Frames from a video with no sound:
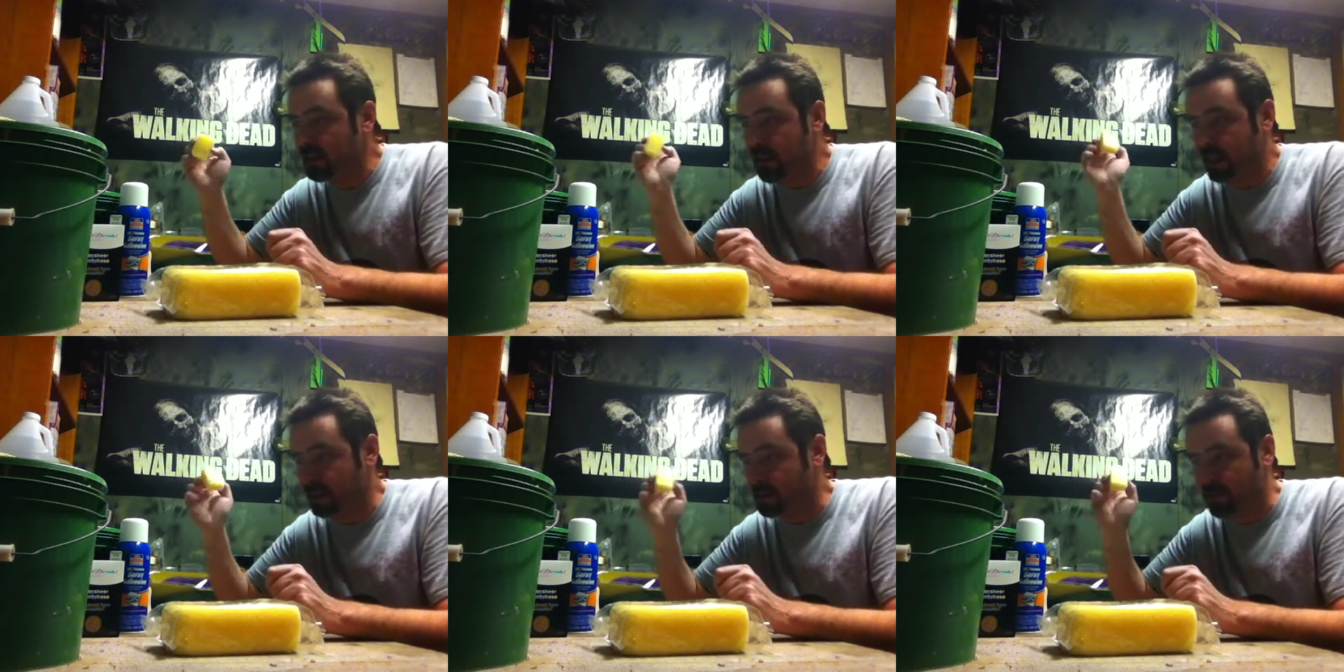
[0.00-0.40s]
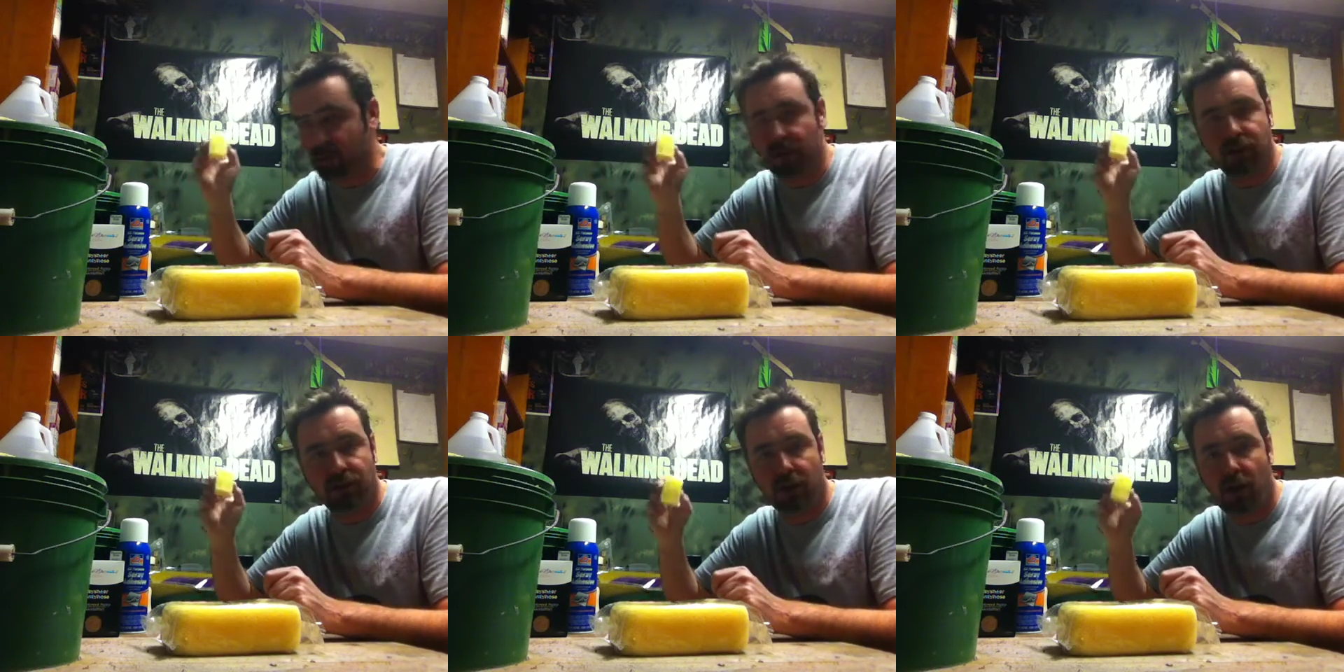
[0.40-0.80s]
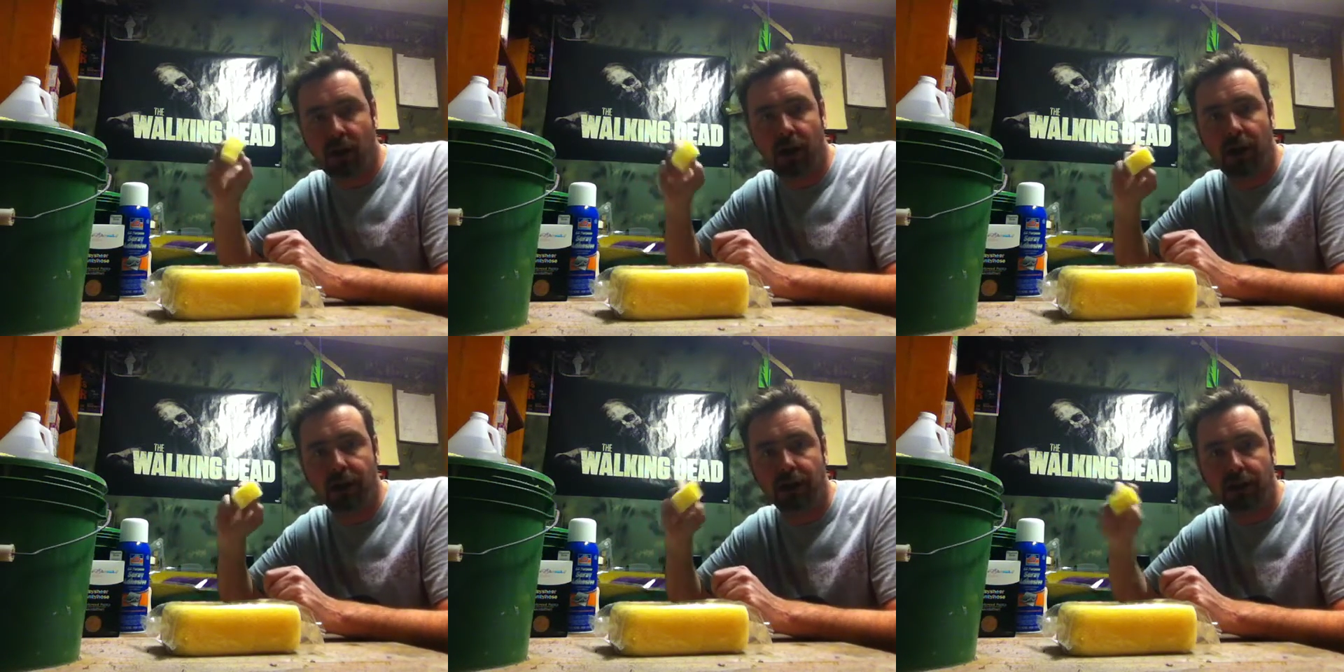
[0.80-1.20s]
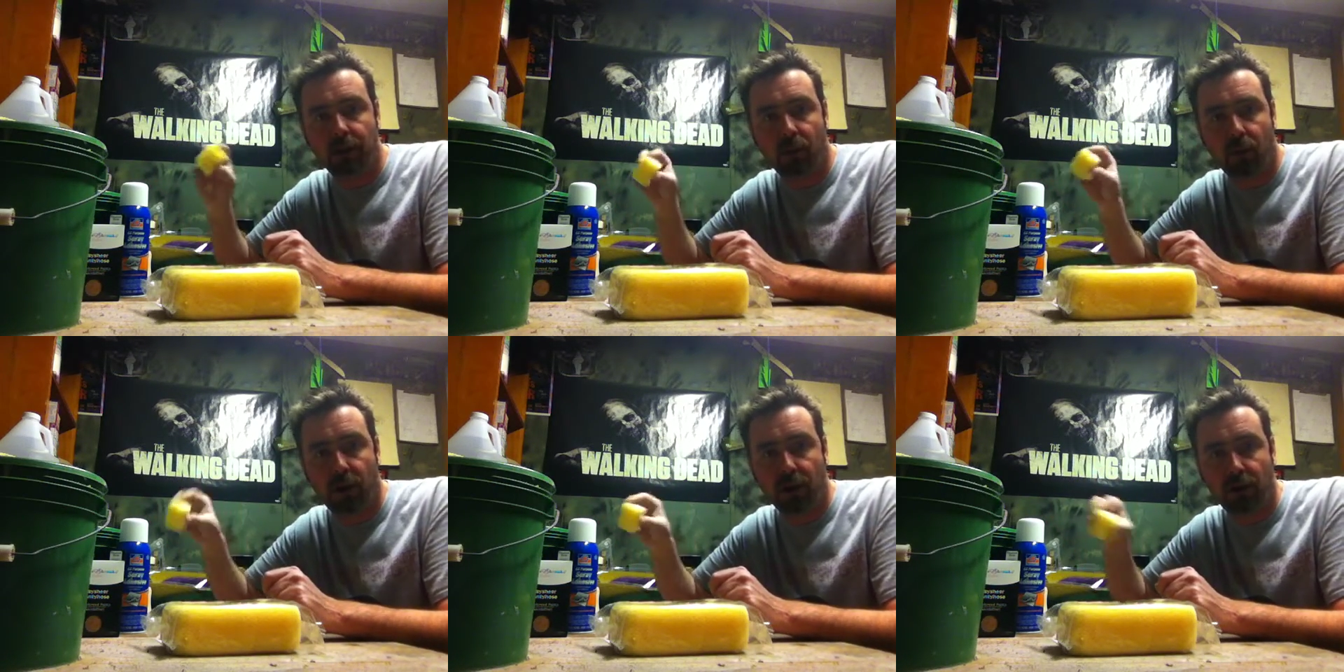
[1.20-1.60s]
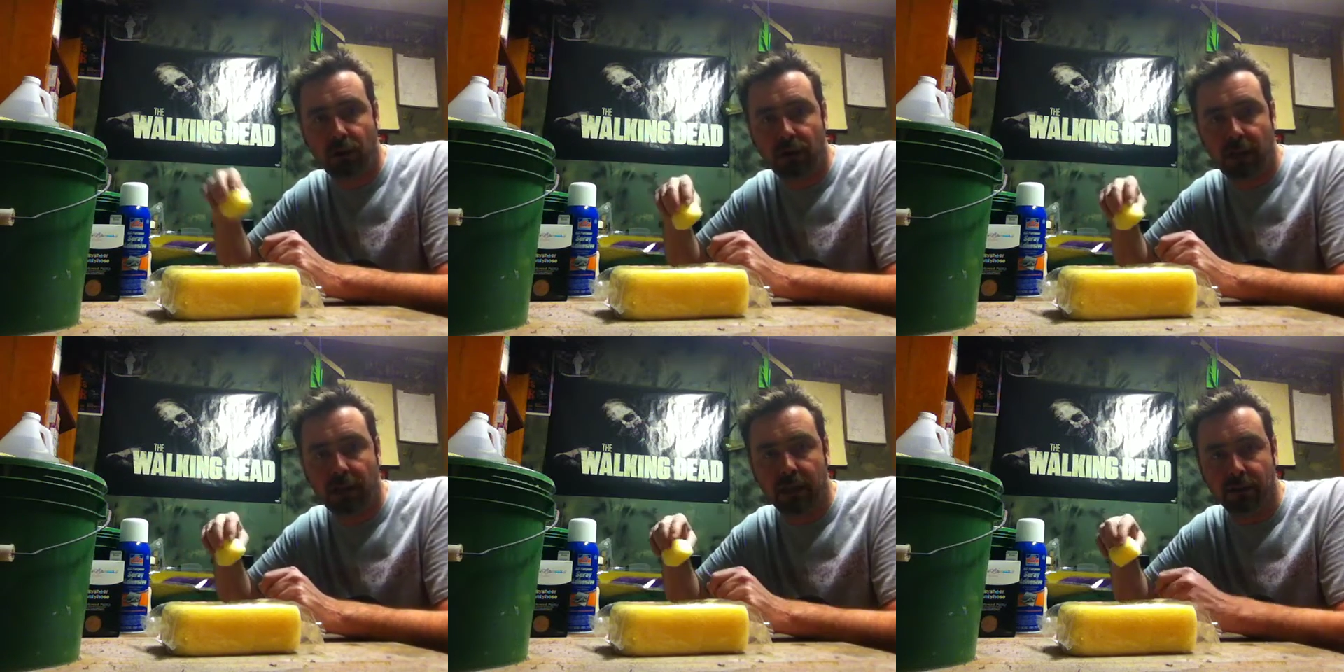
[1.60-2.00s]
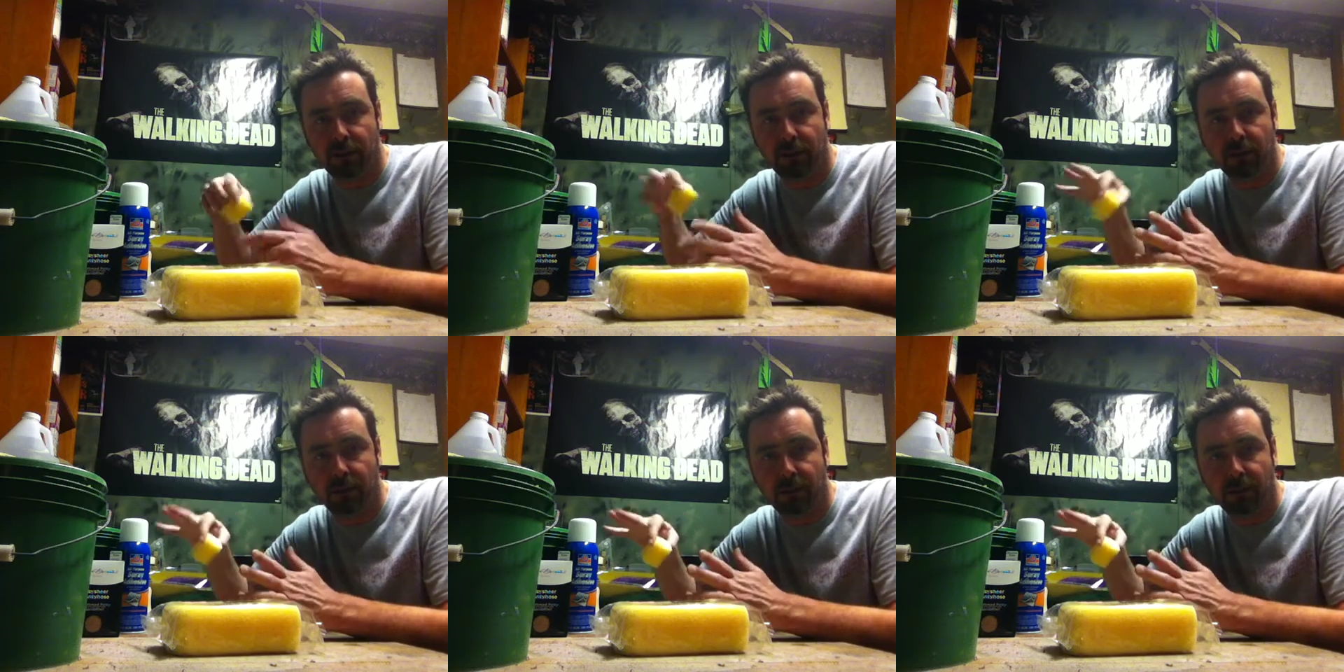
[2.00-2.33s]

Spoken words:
and sponge it on where you need it during